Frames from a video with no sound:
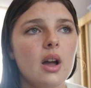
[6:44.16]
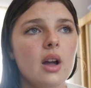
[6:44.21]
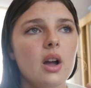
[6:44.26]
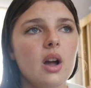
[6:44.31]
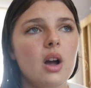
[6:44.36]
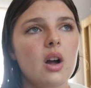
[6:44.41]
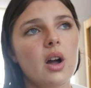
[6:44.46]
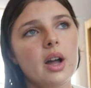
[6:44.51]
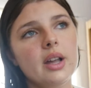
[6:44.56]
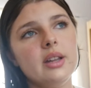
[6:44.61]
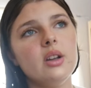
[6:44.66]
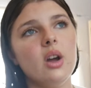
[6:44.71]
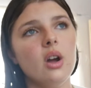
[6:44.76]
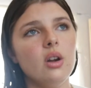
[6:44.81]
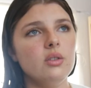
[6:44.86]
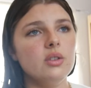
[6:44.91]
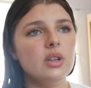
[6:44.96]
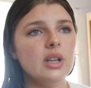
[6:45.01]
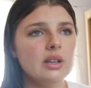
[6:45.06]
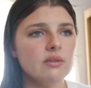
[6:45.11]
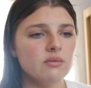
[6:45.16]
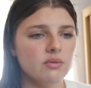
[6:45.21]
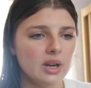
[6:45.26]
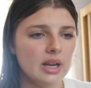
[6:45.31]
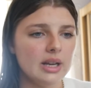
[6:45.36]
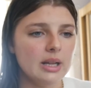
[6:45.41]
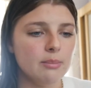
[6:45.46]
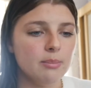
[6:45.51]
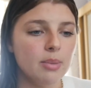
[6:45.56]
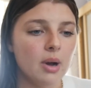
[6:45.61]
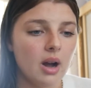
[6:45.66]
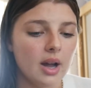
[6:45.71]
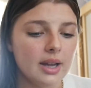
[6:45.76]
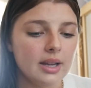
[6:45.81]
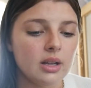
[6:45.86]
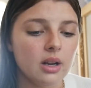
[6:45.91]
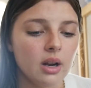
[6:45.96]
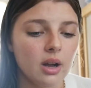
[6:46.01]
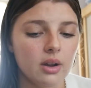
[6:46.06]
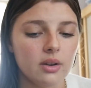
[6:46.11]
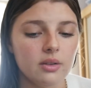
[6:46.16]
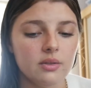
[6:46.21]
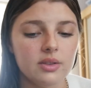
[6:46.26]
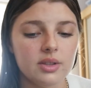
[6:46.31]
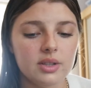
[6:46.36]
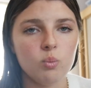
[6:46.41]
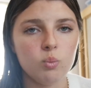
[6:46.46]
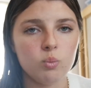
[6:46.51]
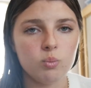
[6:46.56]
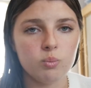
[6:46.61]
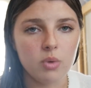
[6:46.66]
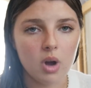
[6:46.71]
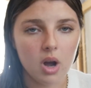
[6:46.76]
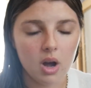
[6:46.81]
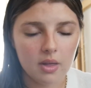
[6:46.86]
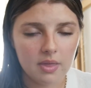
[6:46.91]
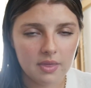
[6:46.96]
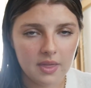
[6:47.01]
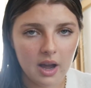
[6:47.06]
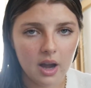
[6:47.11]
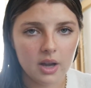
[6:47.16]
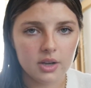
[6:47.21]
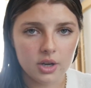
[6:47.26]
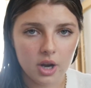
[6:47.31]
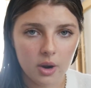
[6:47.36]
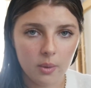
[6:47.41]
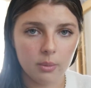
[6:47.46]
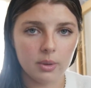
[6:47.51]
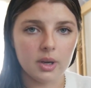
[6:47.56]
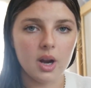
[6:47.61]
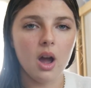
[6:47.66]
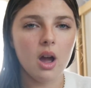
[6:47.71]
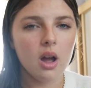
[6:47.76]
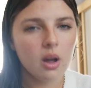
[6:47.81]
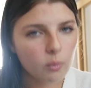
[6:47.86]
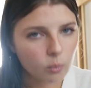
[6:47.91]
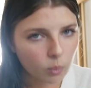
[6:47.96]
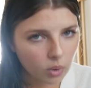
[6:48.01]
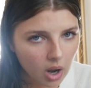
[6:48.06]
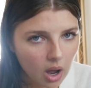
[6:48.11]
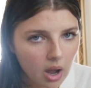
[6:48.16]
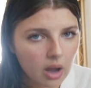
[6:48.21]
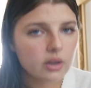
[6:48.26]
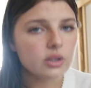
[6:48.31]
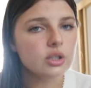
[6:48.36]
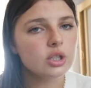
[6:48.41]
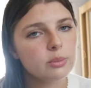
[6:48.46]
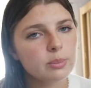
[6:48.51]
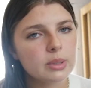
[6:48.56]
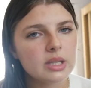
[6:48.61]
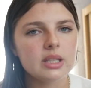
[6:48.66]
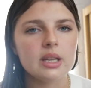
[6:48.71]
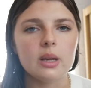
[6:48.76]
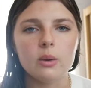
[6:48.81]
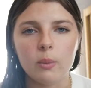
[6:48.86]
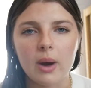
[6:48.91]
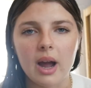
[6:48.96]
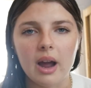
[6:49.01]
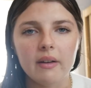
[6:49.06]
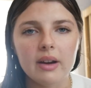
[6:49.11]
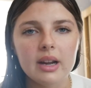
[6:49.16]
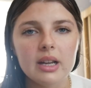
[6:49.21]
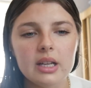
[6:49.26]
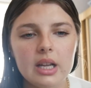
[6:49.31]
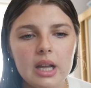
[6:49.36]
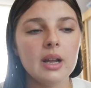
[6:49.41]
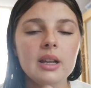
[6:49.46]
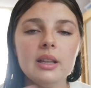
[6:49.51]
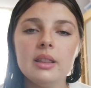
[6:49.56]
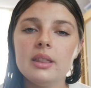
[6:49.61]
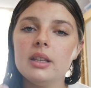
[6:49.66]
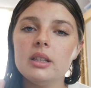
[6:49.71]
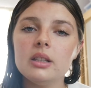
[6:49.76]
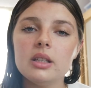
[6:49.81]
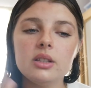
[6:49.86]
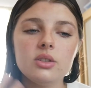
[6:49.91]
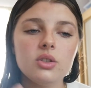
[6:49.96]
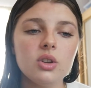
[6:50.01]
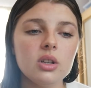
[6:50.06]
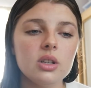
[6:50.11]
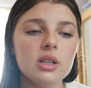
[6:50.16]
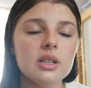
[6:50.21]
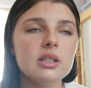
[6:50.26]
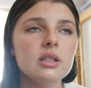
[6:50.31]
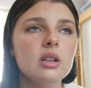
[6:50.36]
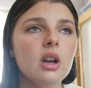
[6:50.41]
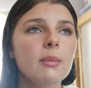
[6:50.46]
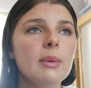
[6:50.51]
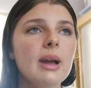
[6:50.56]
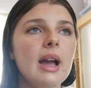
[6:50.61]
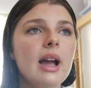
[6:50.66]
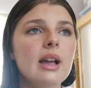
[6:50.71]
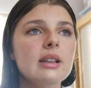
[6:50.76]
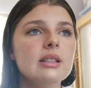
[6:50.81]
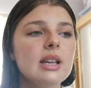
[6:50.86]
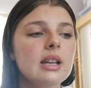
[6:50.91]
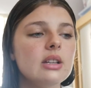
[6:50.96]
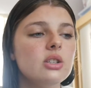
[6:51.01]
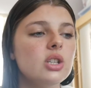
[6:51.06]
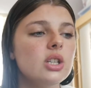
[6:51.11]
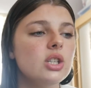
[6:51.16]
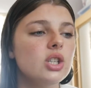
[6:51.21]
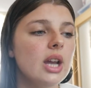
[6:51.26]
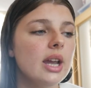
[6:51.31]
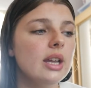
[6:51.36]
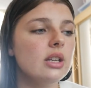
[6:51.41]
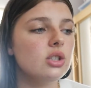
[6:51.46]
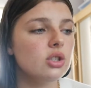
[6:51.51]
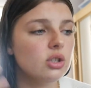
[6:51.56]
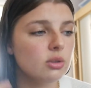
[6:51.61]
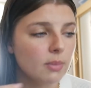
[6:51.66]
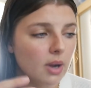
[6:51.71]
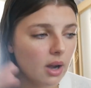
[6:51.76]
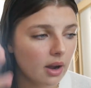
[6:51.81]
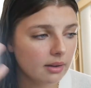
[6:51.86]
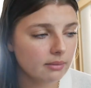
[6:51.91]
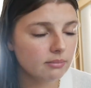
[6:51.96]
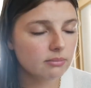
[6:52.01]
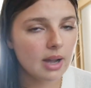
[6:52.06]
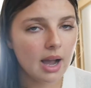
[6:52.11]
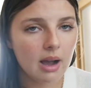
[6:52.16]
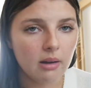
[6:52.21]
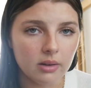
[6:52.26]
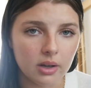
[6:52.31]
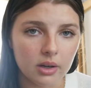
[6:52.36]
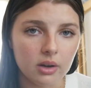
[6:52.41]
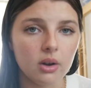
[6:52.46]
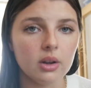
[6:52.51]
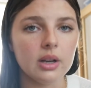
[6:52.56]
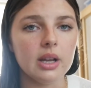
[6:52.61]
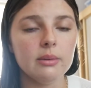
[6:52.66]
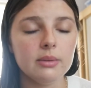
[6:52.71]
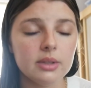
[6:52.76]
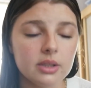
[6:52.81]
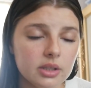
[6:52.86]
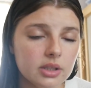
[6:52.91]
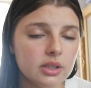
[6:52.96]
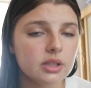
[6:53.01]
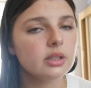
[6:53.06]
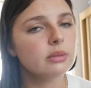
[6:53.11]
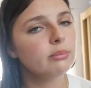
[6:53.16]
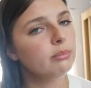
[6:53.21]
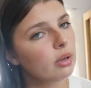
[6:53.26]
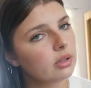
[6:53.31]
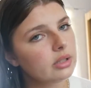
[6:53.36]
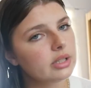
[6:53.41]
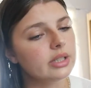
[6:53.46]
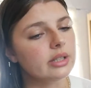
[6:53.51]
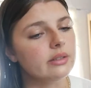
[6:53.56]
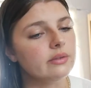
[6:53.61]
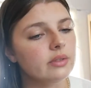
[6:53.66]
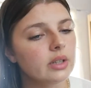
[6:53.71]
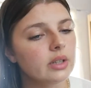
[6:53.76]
I only really buy clothes that I know I'm gonna 100% wear it. And I think that during this time it has actually changed my outlook on it, which is positive.